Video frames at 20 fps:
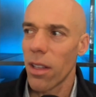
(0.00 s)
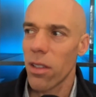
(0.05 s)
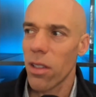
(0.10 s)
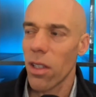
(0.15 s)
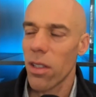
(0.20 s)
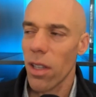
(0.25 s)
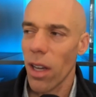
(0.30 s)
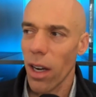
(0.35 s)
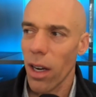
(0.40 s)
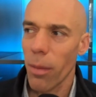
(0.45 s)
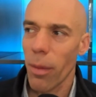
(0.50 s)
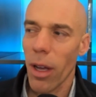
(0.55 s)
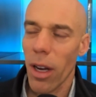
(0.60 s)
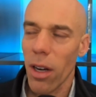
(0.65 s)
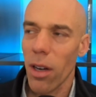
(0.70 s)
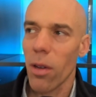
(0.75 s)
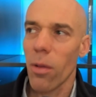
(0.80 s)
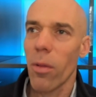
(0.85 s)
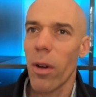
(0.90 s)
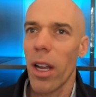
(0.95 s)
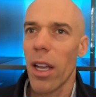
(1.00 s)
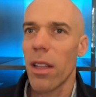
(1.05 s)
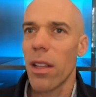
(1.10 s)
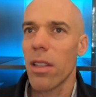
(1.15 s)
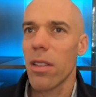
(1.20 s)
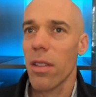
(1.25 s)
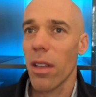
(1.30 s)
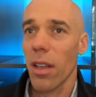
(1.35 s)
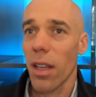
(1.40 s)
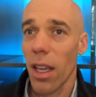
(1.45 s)
talk about it in a way
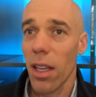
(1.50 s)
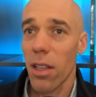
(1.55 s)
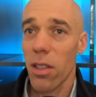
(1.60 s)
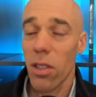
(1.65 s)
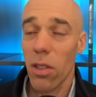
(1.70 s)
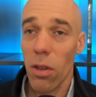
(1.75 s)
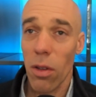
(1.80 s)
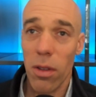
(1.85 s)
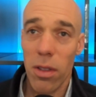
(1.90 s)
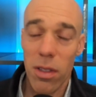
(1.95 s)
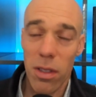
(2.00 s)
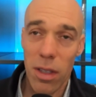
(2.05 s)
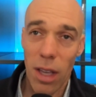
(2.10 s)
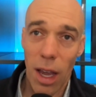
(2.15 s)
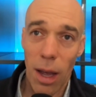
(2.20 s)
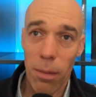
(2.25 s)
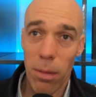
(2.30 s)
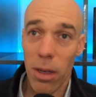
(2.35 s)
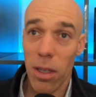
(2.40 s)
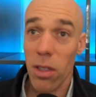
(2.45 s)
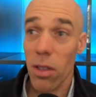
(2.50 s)
that's like, hey, do you know this is happening?